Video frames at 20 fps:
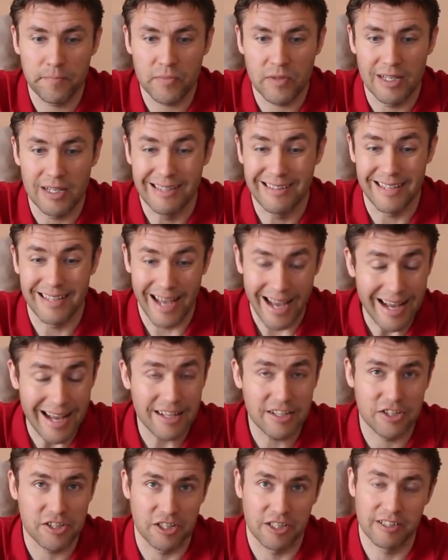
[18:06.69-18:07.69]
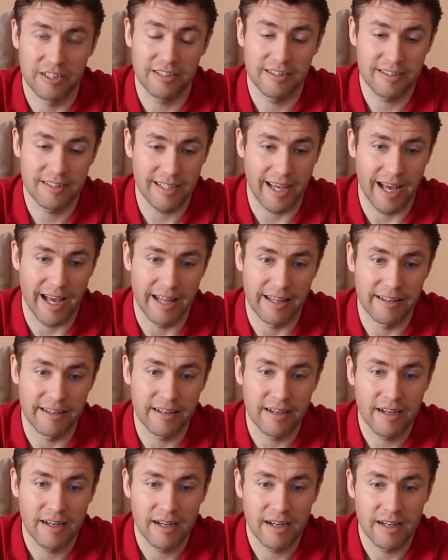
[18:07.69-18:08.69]
his agent
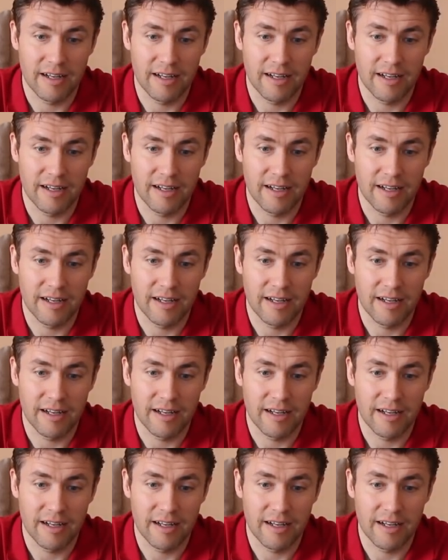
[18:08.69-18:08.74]
said